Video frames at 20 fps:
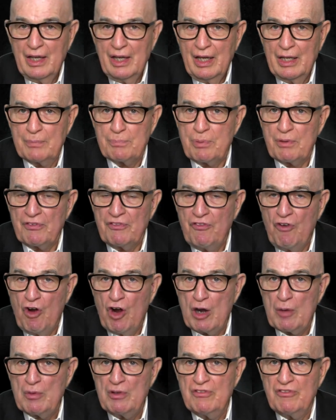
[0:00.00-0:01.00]
and
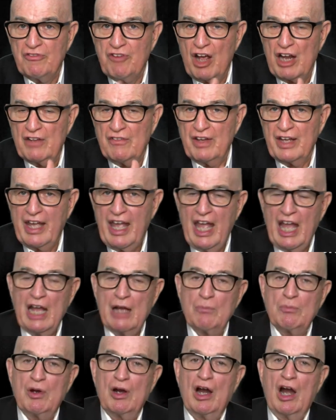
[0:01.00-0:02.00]
perform in front of a
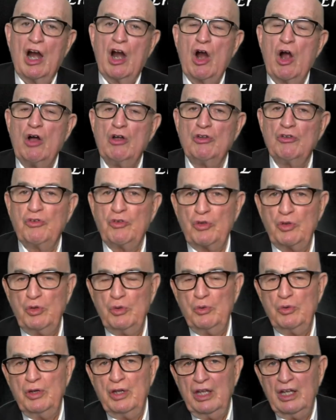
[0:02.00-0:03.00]
camera are also
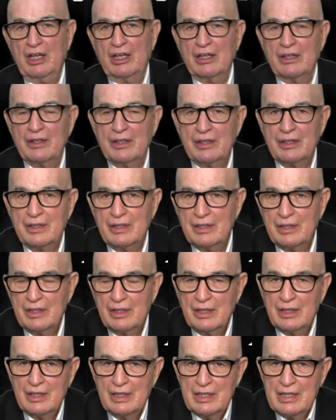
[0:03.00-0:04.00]
unique.
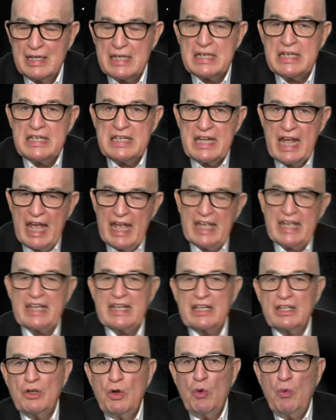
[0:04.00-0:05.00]
Take
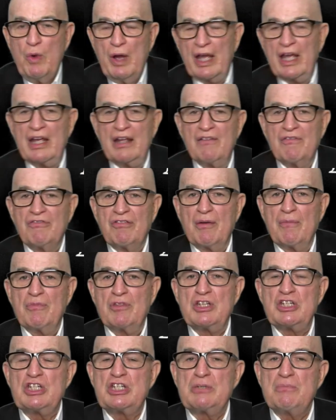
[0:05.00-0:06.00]
it away from
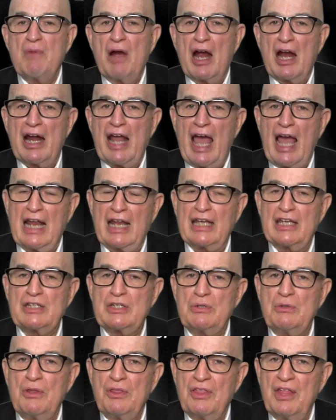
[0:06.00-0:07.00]
the smart
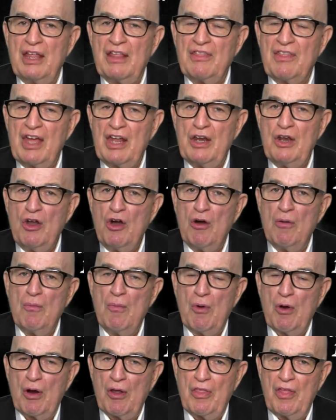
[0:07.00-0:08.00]
Alex who think they know
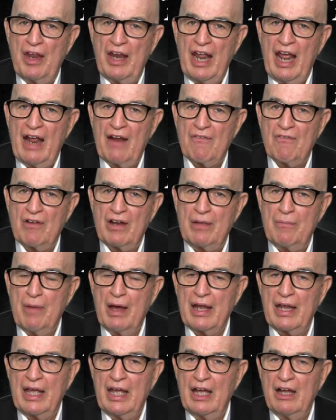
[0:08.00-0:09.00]
more than
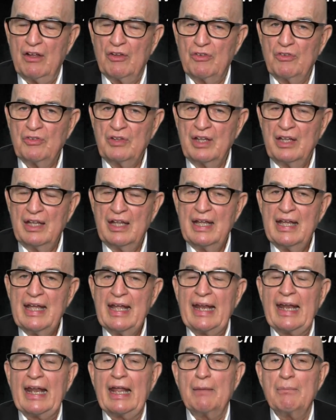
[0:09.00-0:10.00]
everybody else.
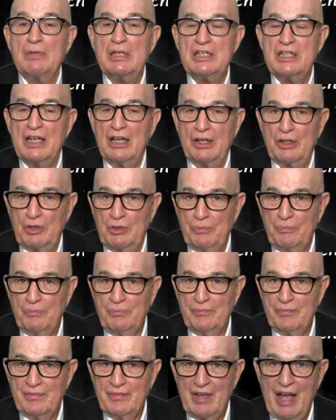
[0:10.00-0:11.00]
Let me tell you,
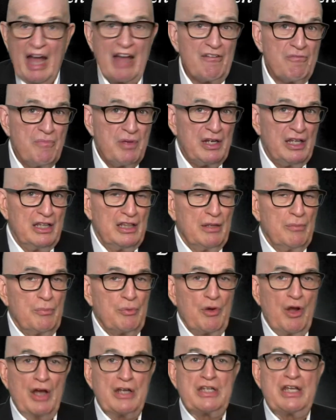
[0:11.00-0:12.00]
I've been in the
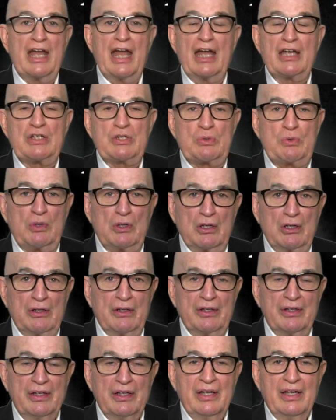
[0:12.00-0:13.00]
broadcast world,
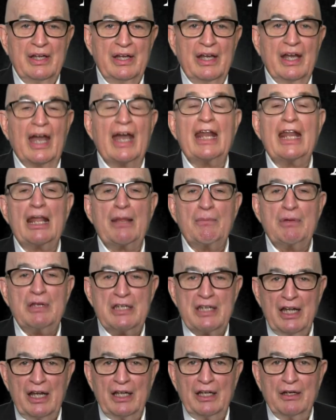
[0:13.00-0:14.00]
and let me
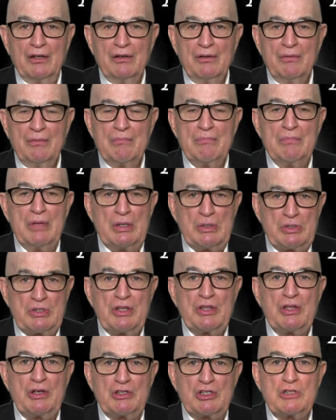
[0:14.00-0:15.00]
tell you, most
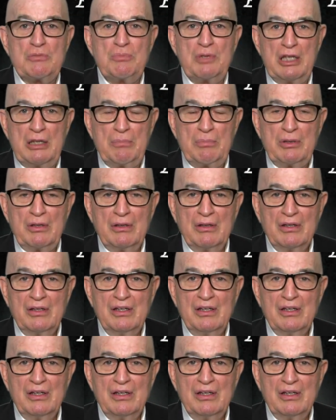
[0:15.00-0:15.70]
of those people